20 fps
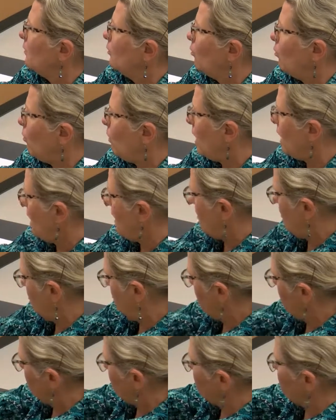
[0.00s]
Wow,
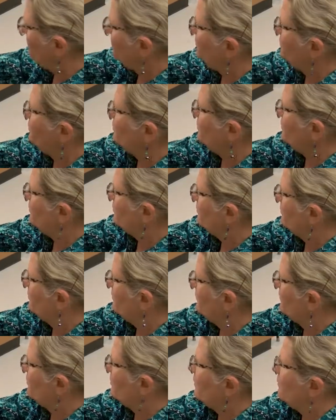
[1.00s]

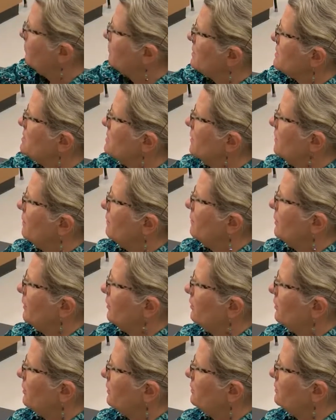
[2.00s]
something must have come
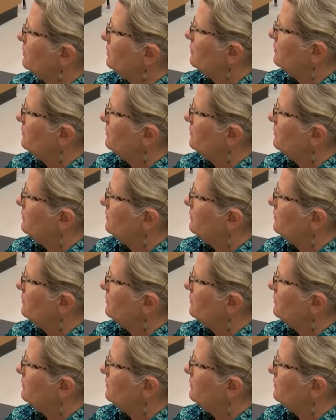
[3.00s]
unhooked.